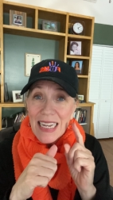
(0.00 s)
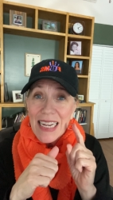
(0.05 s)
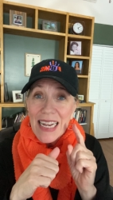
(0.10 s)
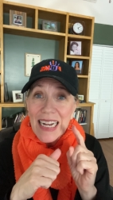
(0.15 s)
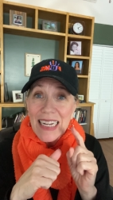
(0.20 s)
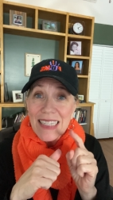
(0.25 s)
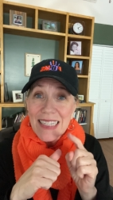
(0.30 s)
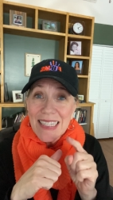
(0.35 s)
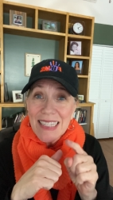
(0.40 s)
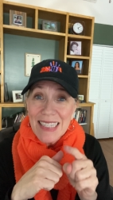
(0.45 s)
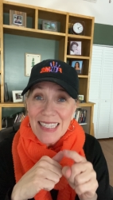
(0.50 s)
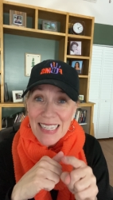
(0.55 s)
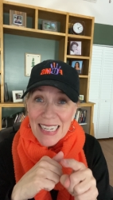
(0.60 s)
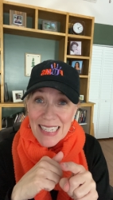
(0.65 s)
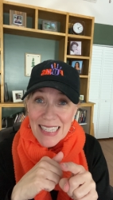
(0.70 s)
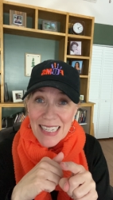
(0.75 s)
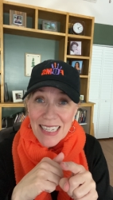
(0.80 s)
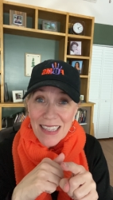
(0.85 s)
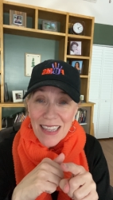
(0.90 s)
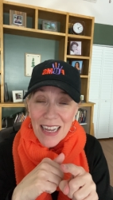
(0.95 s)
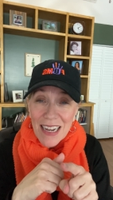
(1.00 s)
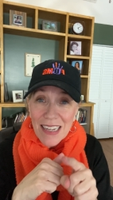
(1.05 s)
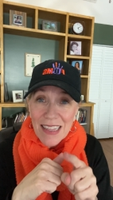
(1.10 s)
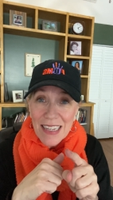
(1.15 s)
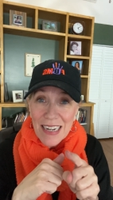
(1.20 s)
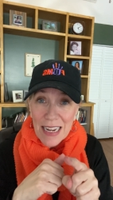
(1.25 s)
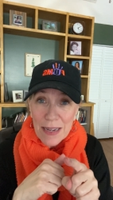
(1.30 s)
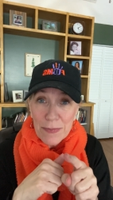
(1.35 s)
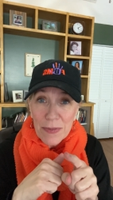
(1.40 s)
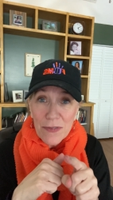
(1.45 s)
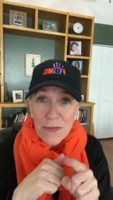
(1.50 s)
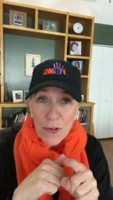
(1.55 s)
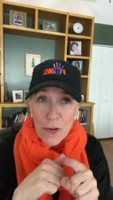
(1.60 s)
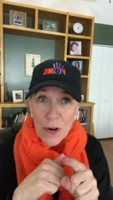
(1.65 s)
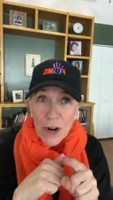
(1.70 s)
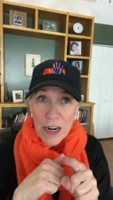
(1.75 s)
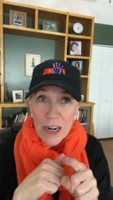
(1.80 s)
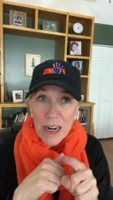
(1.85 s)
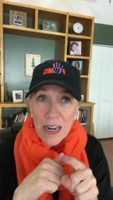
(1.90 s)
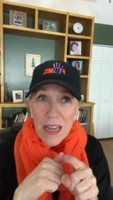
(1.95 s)
at six o'clock the night
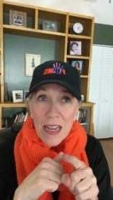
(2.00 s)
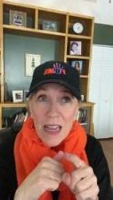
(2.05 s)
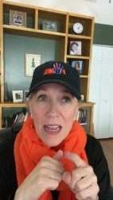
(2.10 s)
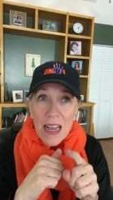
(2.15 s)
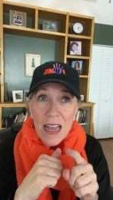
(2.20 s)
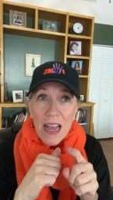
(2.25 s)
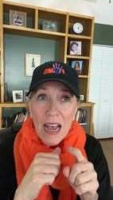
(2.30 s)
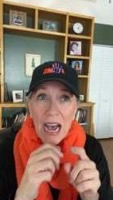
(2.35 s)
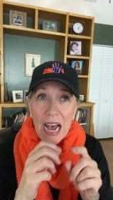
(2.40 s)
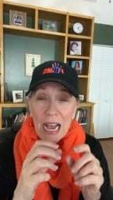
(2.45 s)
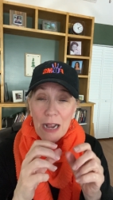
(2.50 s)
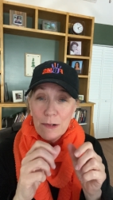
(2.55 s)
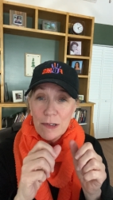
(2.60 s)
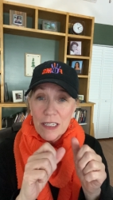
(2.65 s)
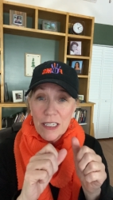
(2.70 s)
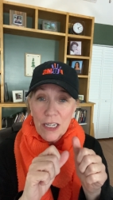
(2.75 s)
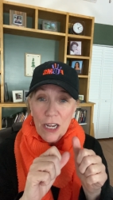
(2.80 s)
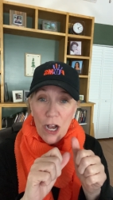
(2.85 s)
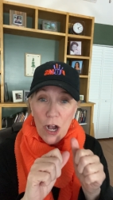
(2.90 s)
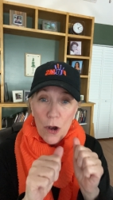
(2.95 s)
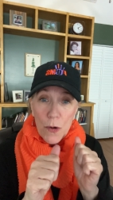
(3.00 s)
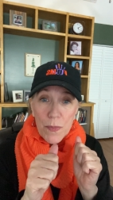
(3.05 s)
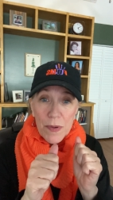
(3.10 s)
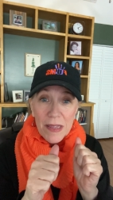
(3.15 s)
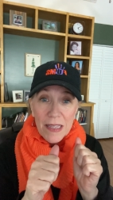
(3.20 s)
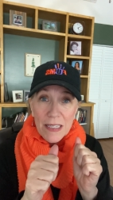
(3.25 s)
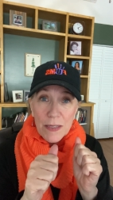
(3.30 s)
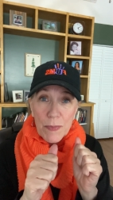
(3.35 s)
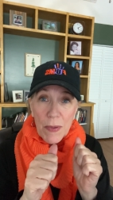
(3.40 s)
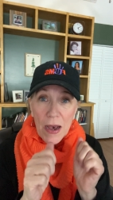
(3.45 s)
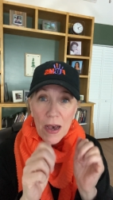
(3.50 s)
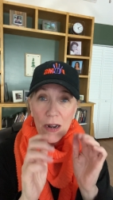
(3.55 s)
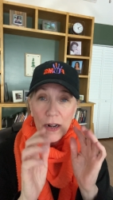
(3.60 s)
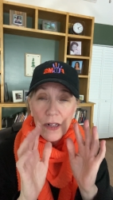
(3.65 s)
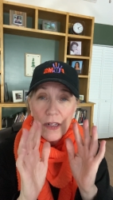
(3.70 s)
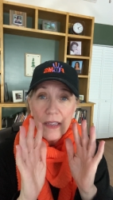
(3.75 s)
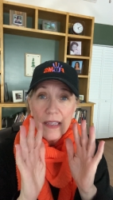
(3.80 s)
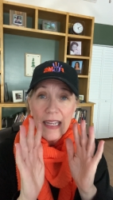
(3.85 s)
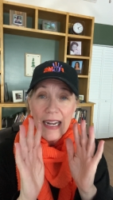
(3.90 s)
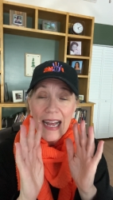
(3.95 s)
before, I was to open this
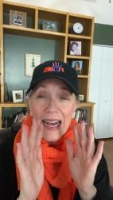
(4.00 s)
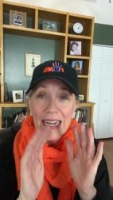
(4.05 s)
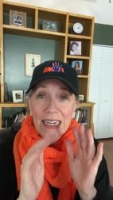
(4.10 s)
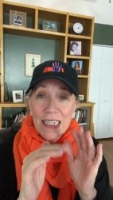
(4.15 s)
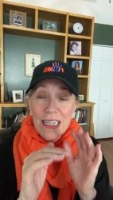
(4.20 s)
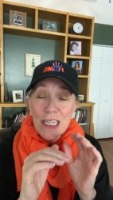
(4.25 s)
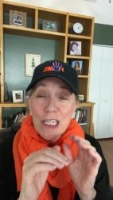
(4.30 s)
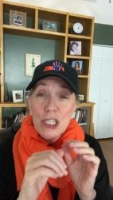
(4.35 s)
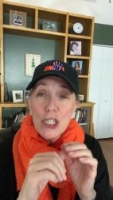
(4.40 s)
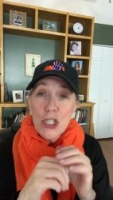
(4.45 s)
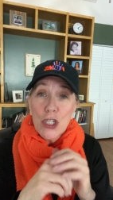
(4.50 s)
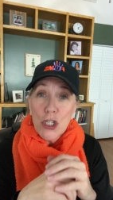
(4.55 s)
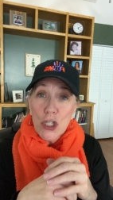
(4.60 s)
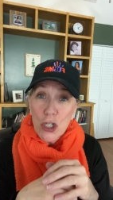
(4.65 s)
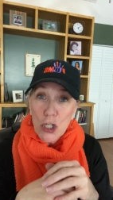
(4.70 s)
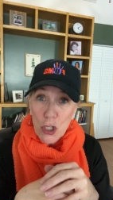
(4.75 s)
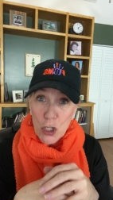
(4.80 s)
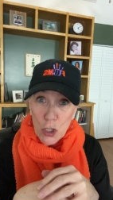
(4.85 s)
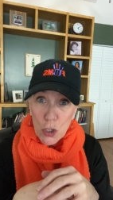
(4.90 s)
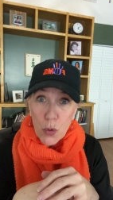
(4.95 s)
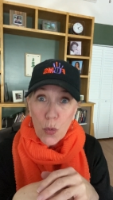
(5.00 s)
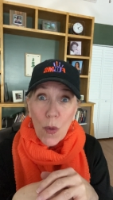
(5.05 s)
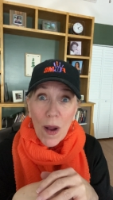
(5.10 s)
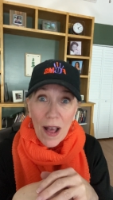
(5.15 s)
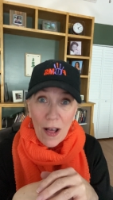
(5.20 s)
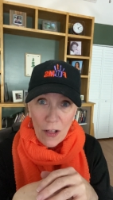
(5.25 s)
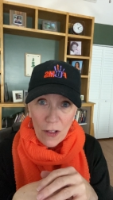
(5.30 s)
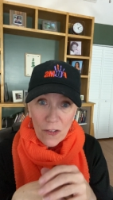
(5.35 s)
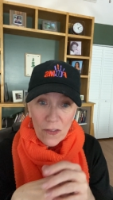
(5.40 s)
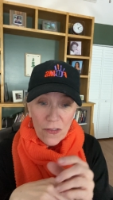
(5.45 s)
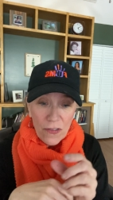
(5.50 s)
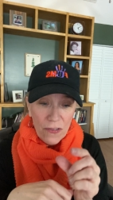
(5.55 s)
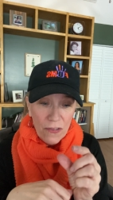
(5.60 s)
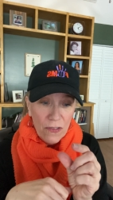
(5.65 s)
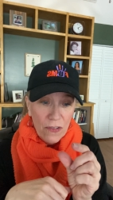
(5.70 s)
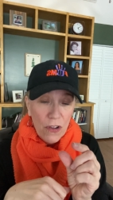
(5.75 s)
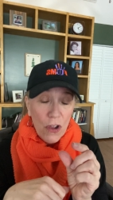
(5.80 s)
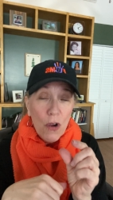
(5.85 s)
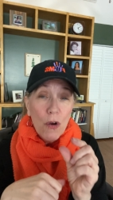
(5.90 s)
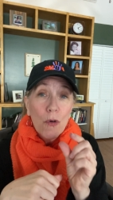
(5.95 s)
bottle that had 12
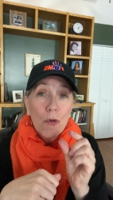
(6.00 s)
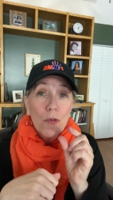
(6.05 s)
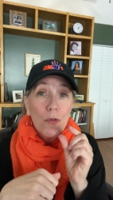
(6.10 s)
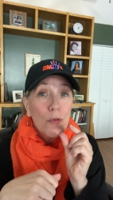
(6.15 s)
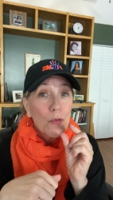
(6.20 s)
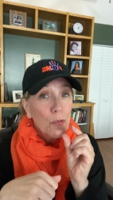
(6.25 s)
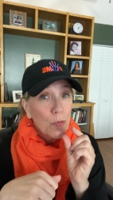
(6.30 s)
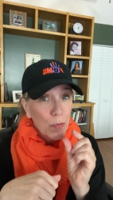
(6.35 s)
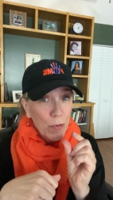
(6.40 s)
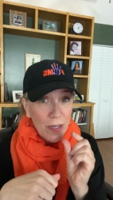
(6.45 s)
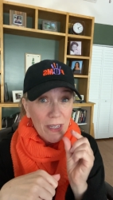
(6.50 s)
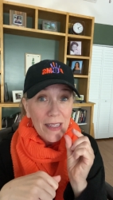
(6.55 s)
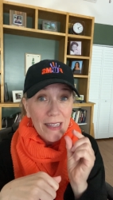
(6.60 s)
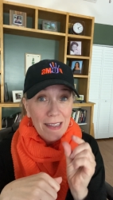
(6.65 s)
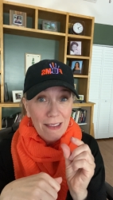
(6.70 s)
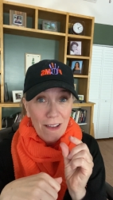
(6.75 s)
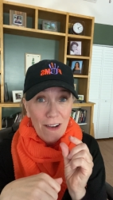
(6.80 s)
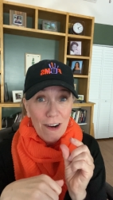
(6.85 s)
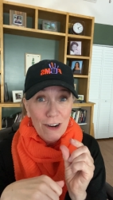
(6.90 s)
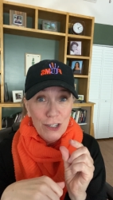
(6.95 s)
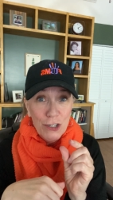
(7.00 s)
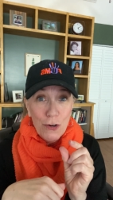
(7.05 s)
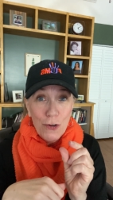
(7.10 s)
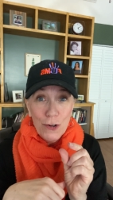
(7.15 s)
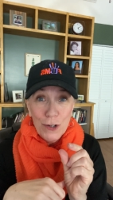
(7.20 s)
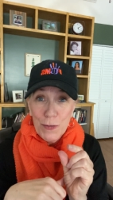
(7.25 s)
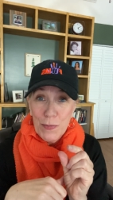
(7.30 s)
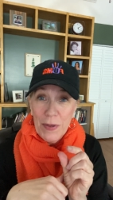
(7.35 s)
really large horse